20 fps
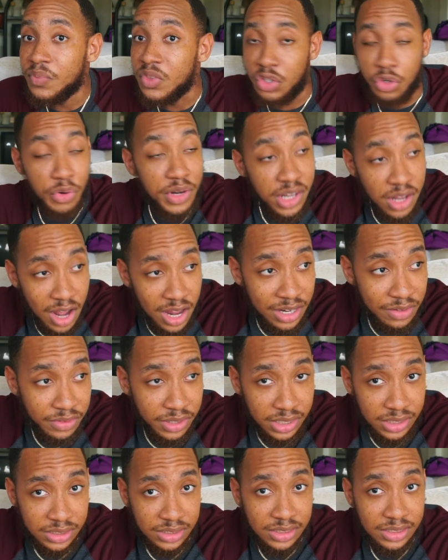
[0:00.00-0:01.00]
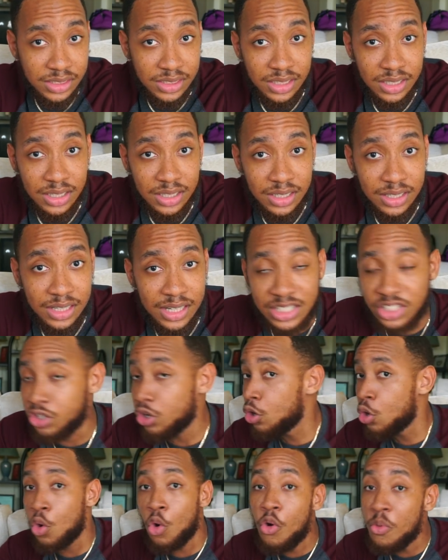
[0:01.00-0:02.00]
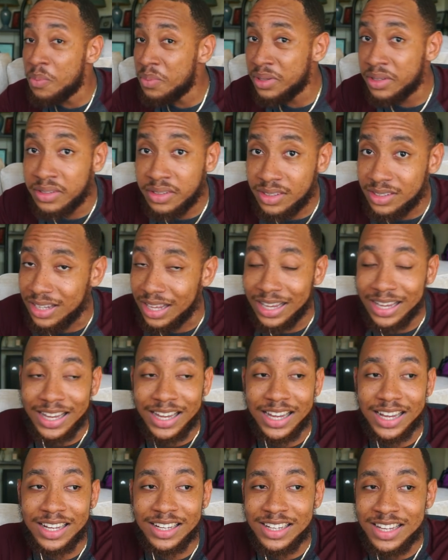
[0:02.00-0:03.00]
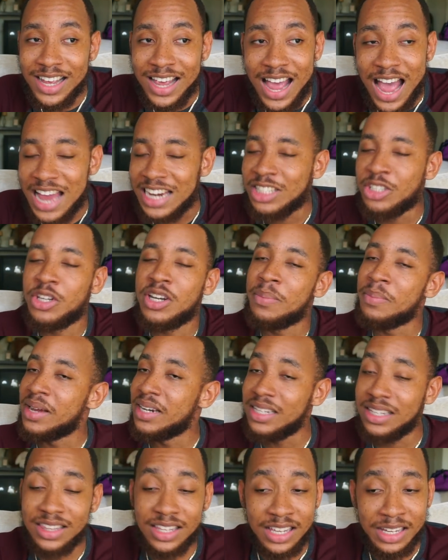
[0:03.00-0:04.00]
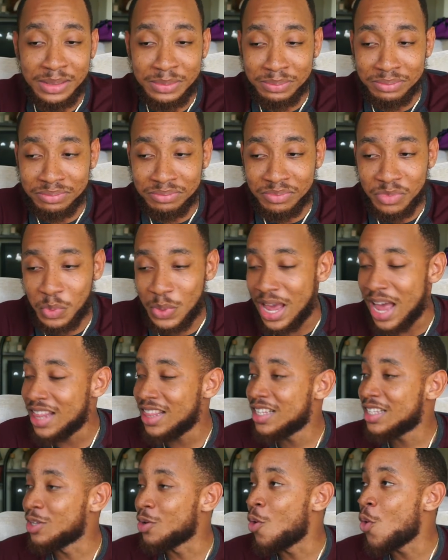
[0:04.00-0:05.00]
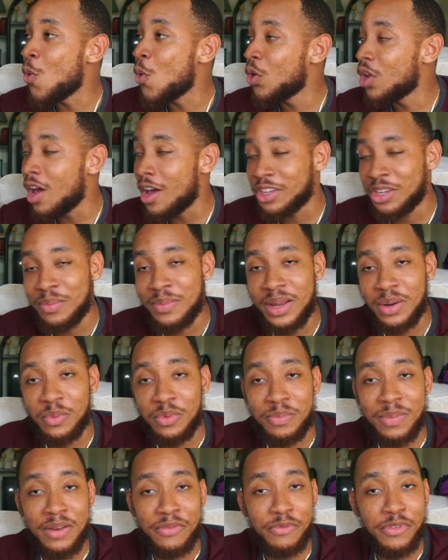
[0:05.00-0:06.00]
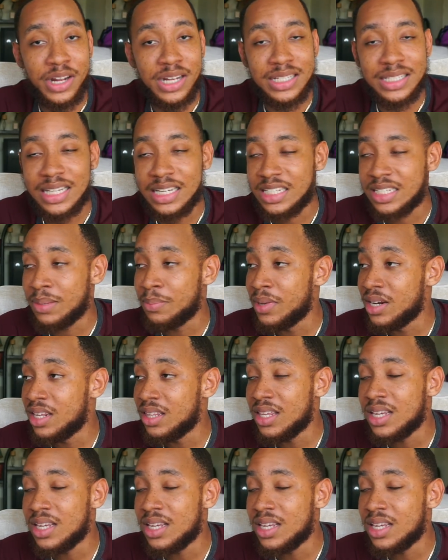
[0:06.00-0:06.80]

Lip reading: during carnival. Because you're home, like, and it's not a money thing. We had this whole argument with my friends that it's a money